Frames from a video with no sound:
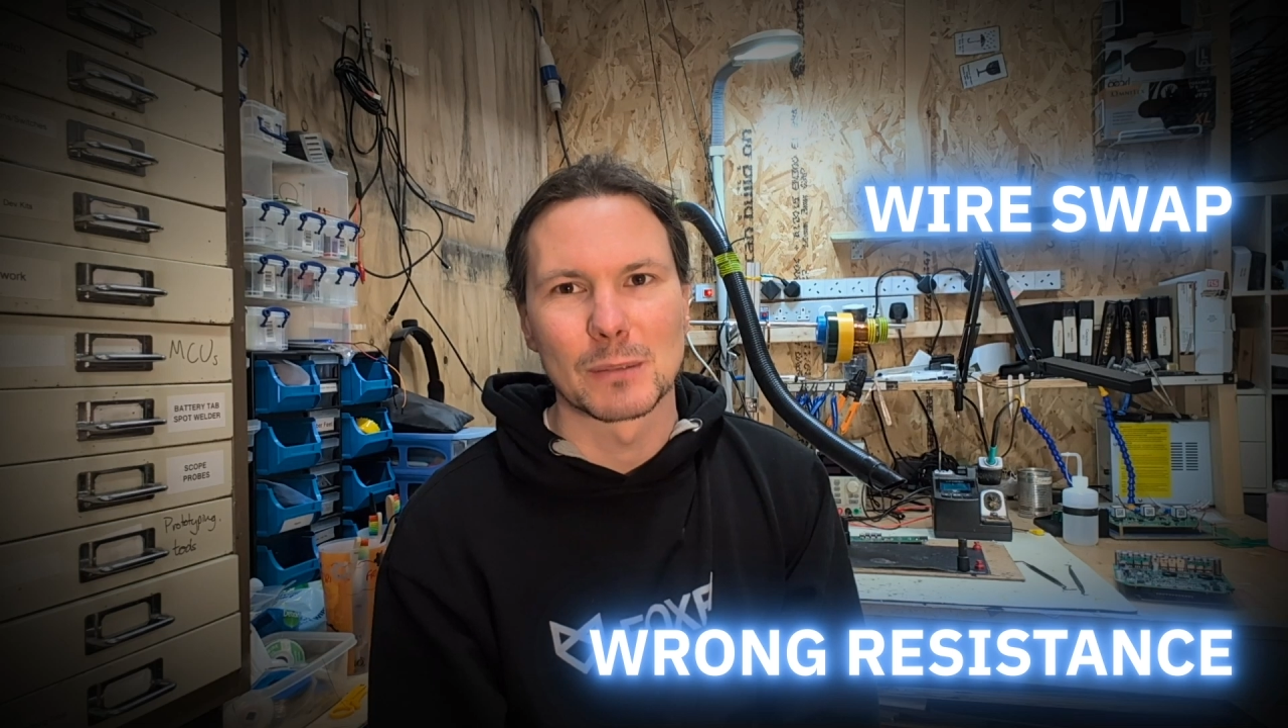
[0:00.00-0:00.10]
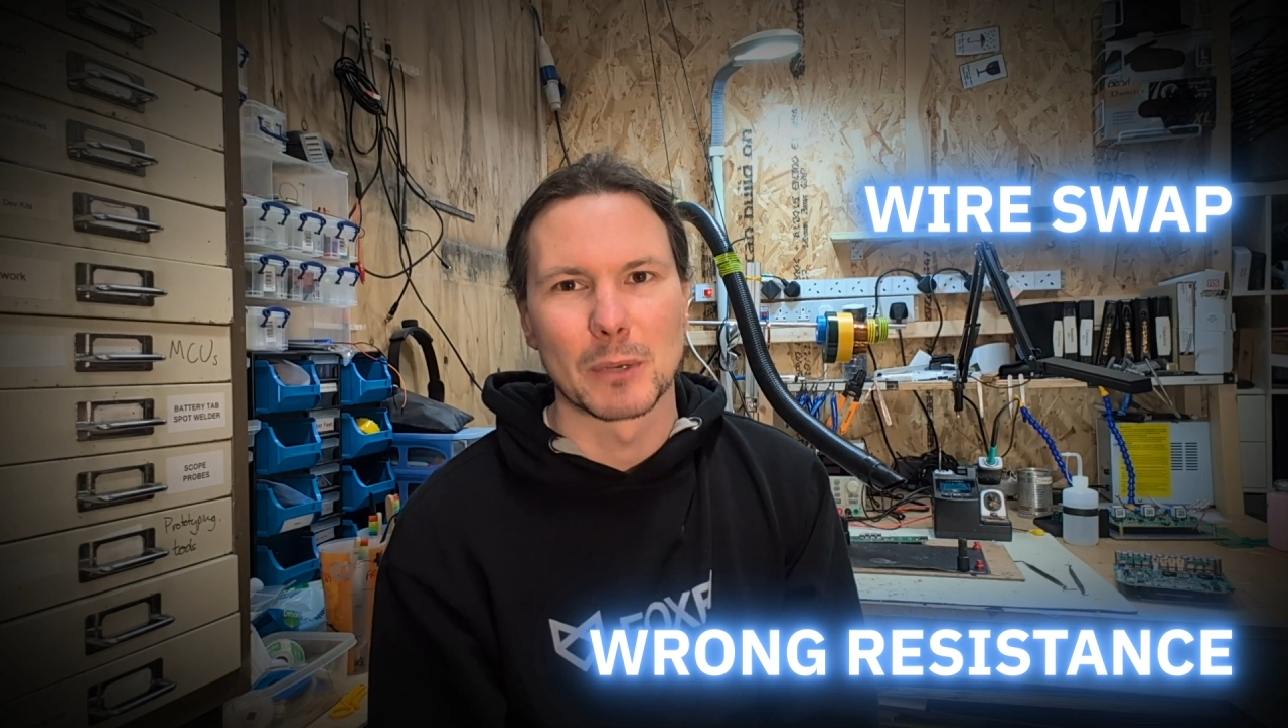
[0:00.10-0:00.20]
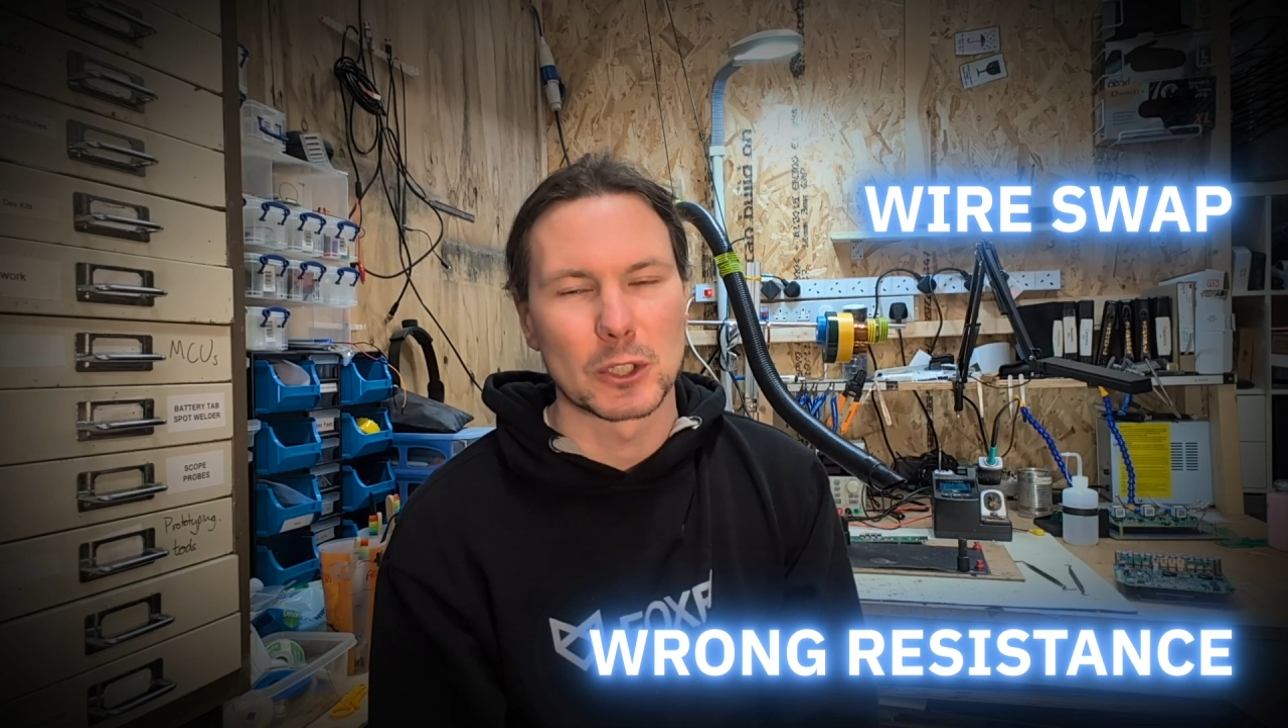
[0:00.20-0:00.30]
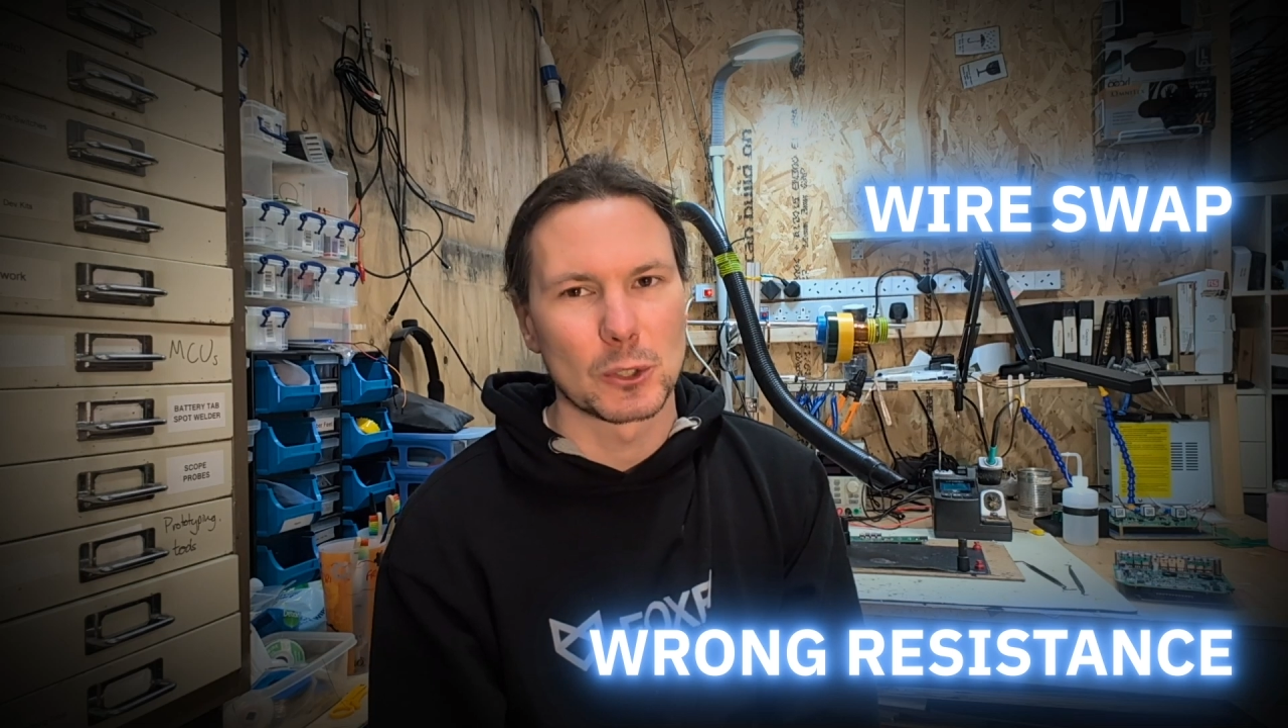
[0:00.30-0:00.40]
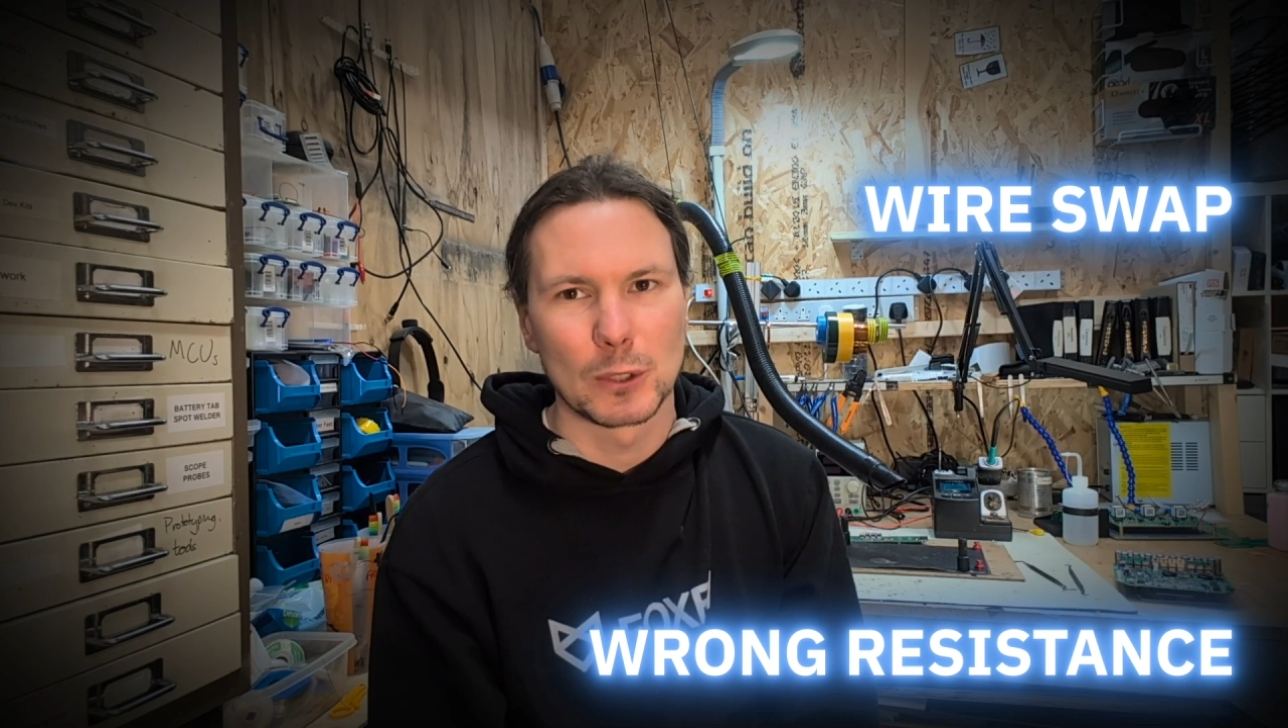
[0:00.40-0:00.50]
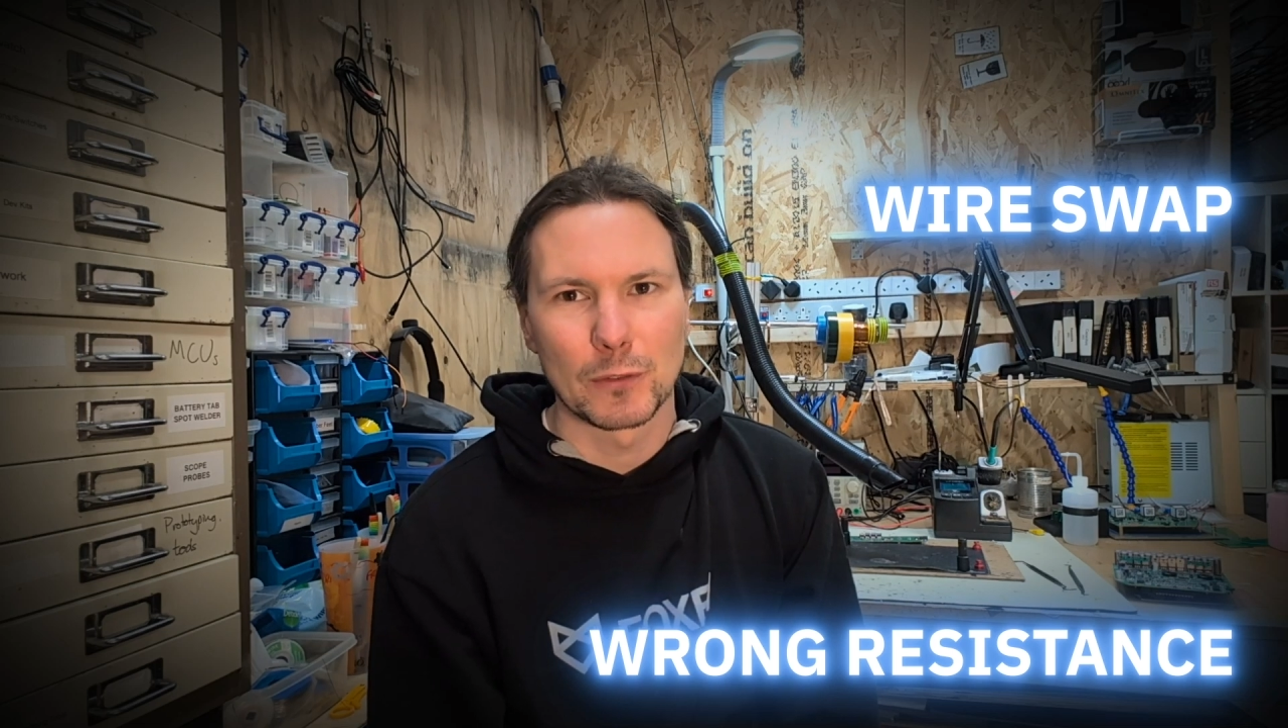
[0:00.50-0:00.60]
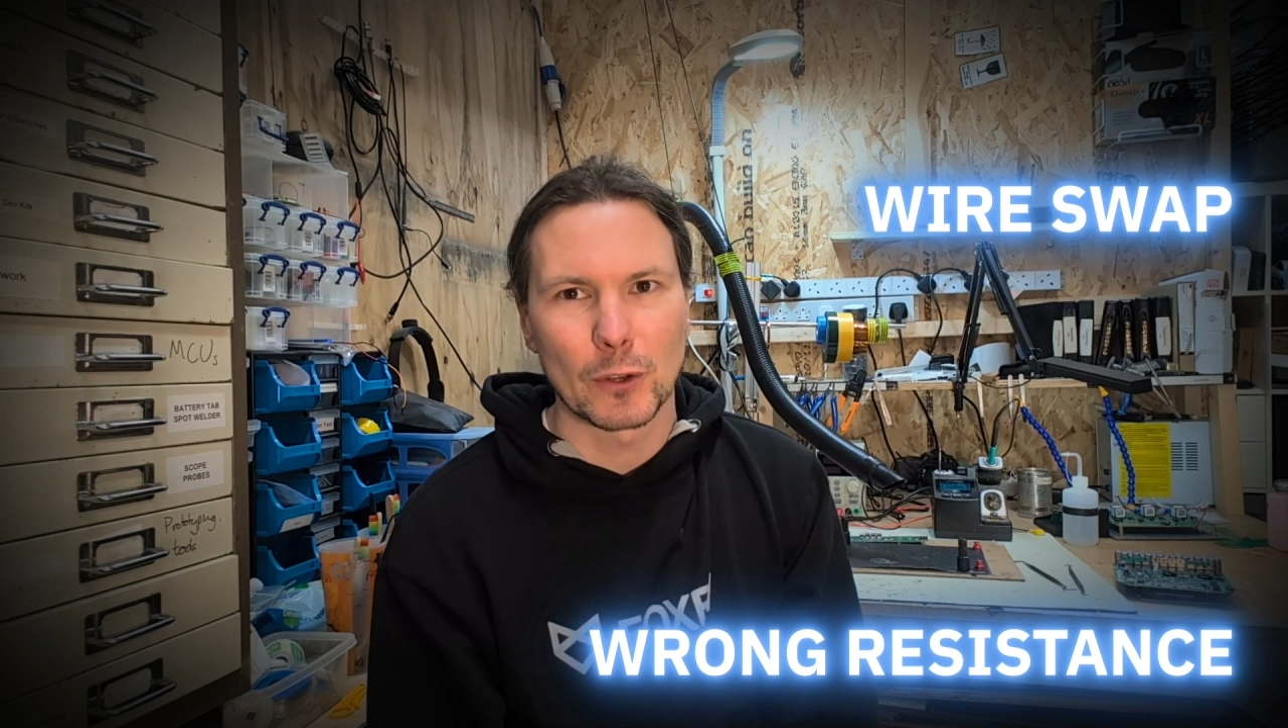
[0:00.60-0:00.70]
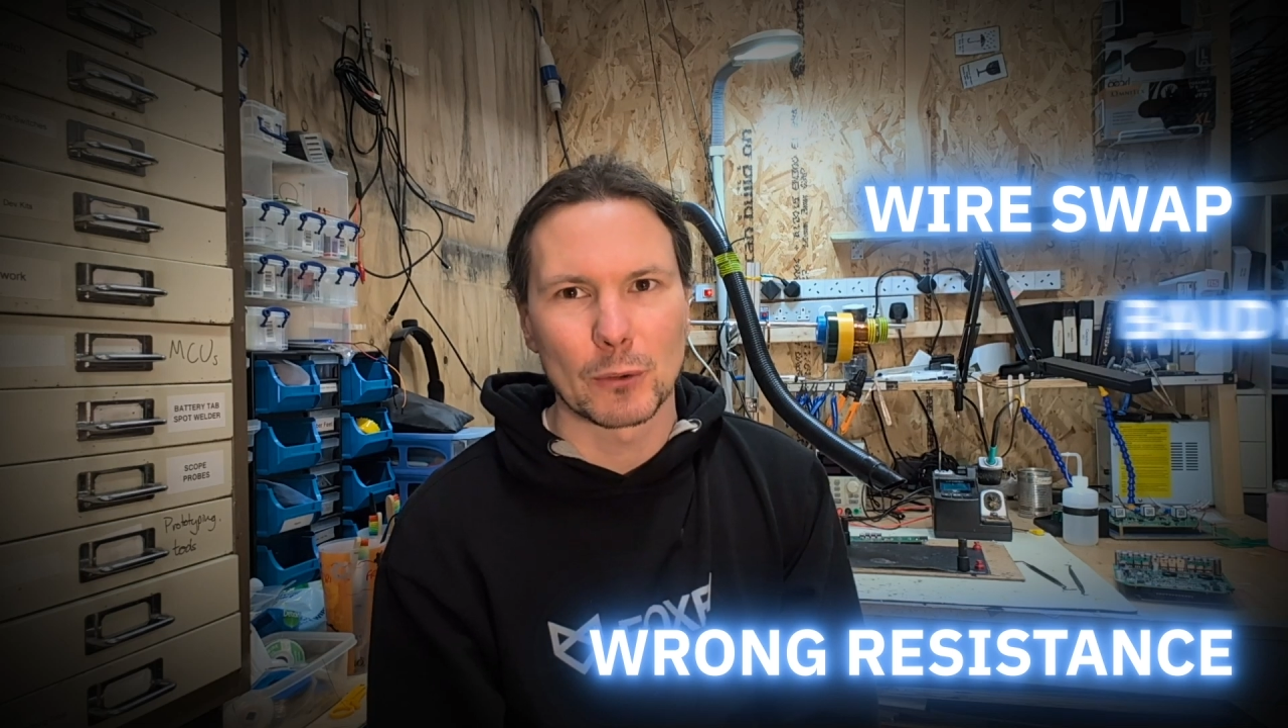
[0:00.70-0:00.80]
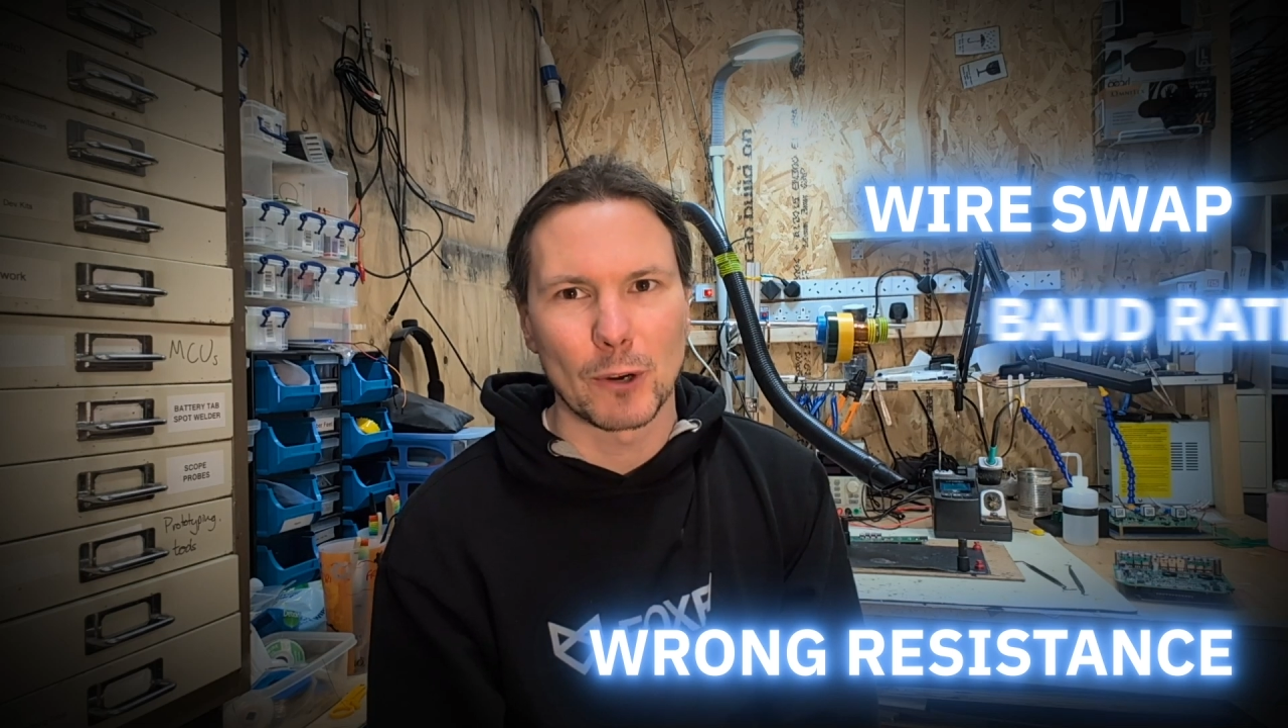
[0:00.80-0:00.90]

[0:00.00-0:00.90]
make sure you've got the